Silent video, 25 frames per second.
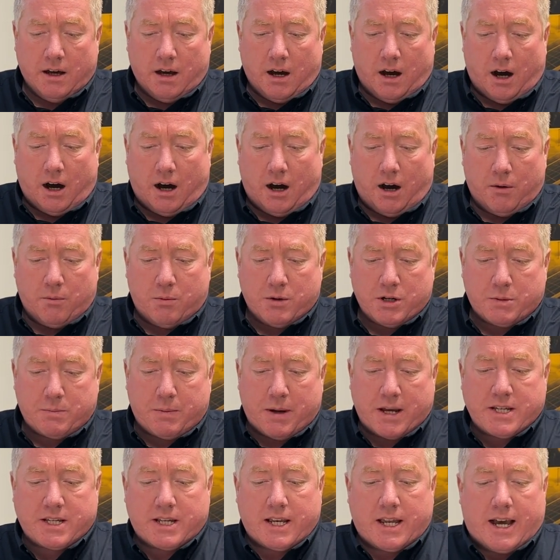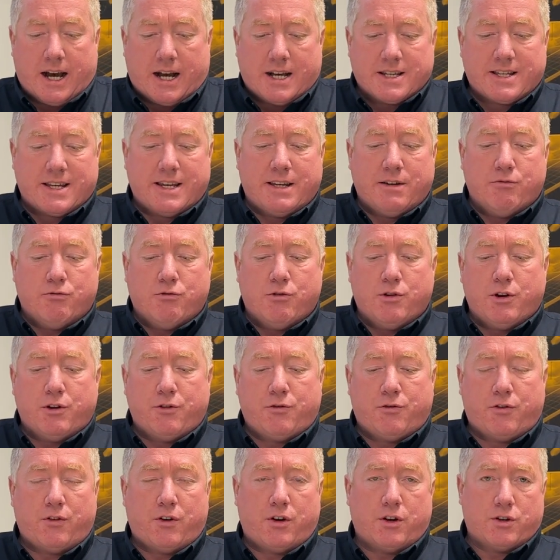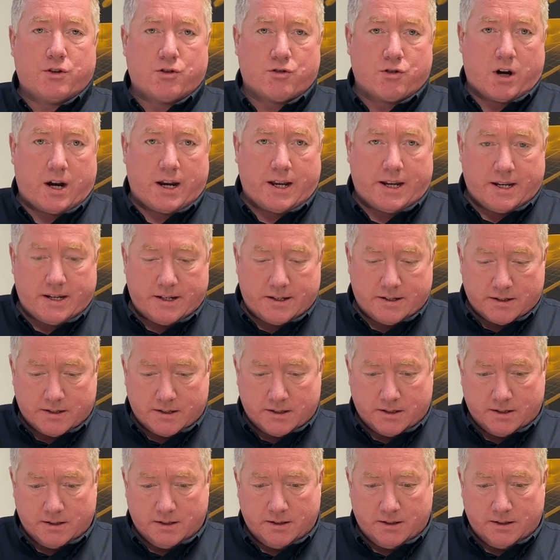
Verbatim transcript: uh, which basically has in-roof trays.